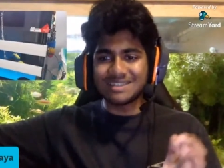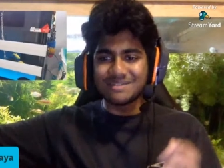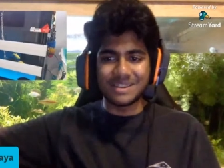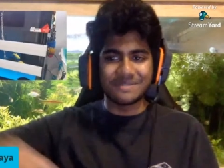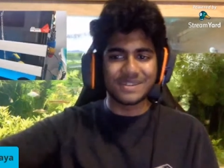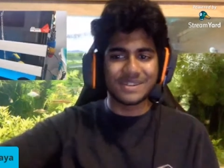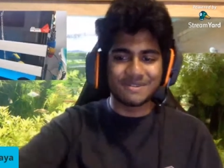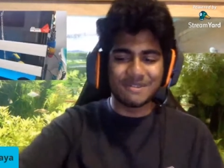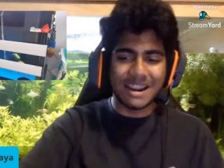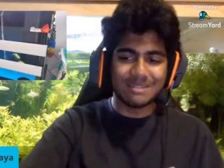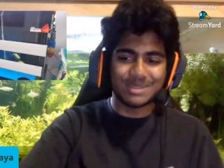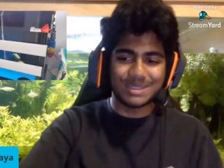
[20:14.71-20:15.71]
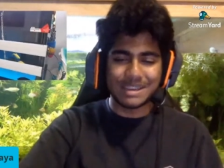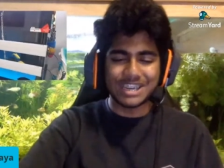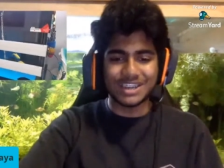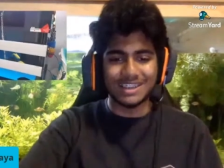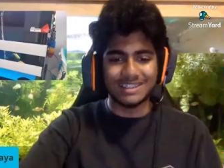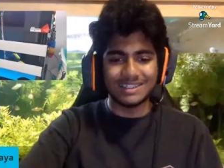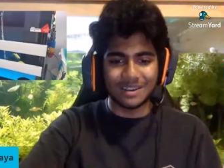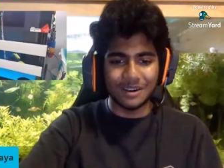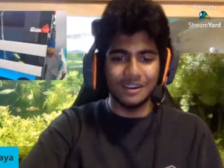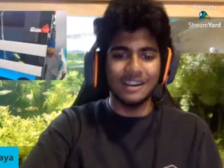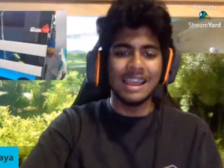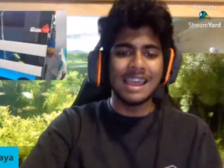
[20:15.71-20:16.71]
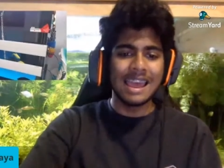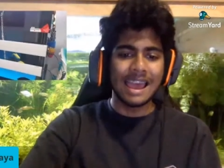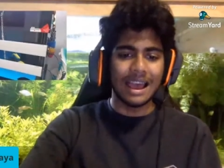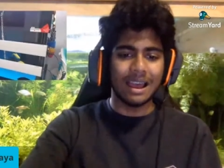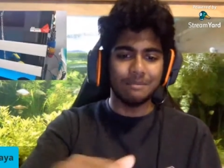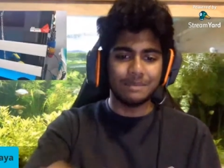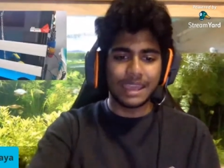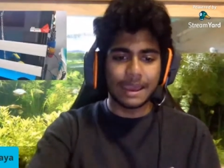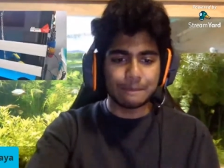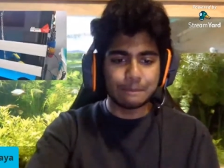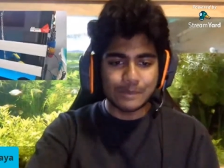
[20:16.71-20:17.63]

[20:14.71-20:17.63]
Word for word: of different aquarium species. So, um, yeah.